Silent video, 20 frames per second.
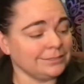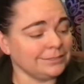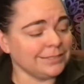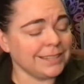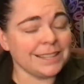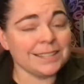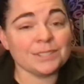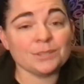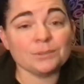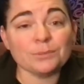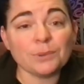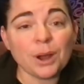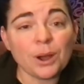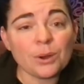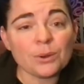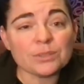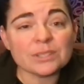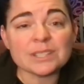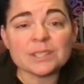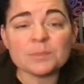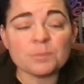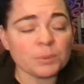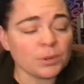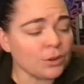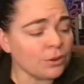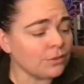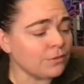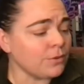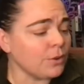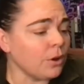it's a rose. It's
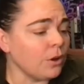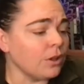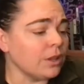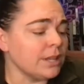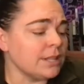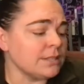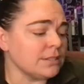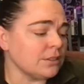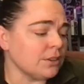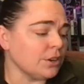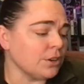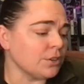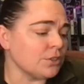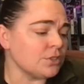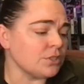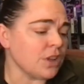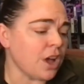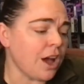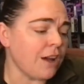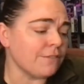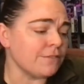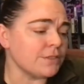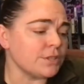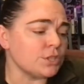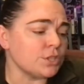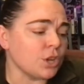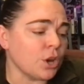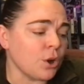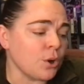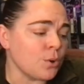beautiful. It's her
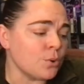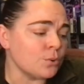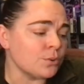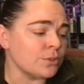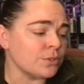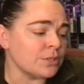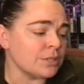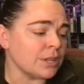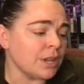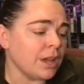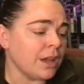soft tones.